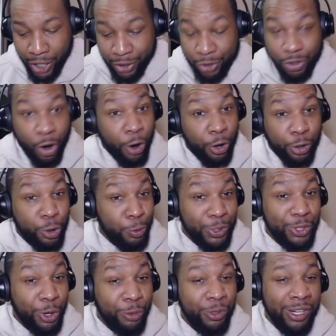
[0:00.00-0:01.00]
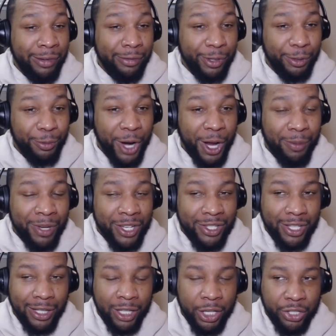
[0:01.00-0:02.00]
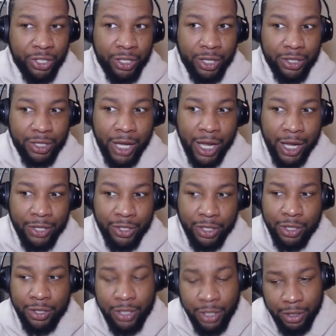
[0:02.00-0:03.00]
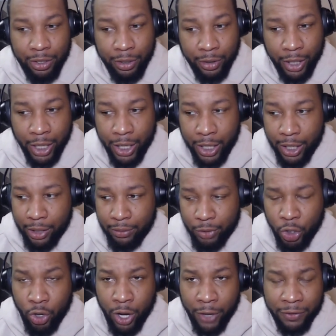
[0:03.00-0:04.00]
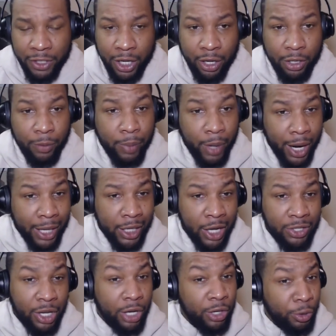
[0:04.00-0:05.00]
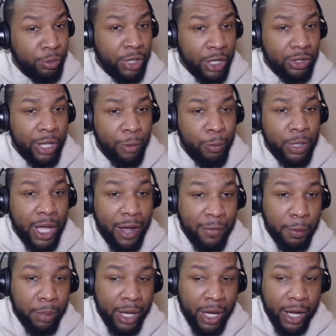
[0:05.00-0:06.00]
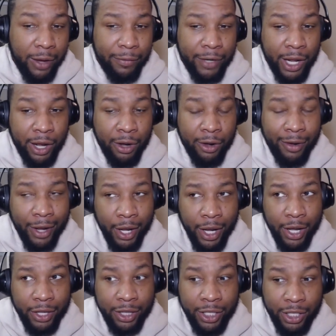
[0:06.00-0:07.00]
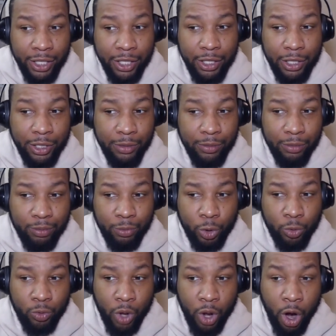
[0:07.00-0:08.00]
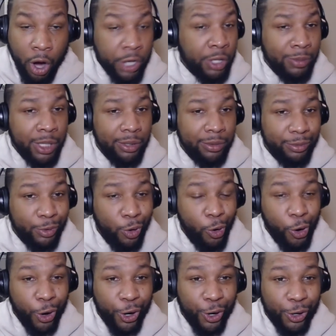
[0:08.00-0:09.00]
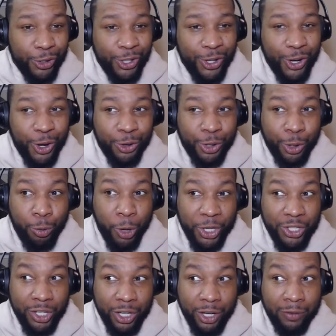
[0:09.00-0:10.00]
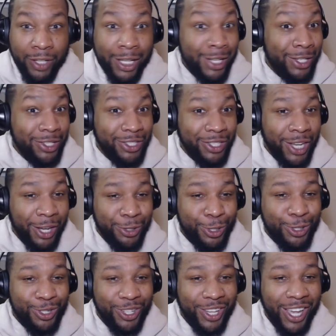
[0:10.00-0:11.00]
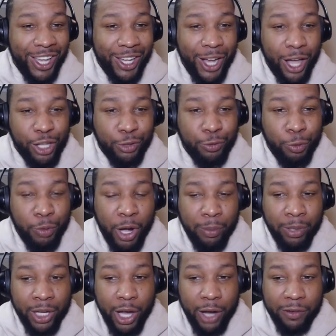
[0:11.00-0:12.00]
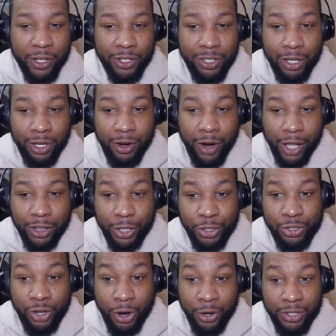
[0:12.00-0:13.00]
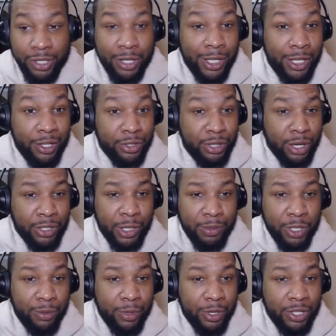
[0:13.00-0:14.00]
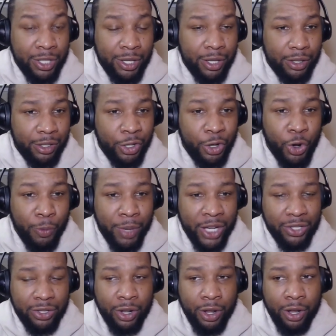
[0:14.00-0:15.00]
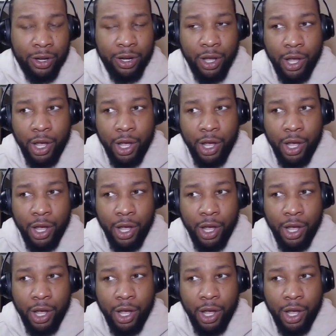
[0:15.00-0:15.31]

this article was no different, right? Because it listed us as a contender. And, you know, I've said on the podcast, I do think that we have a path. Now, the argument or, you know, the question of is Texas a college football playoff contender, I think starts and ends on September 10th, you know, based on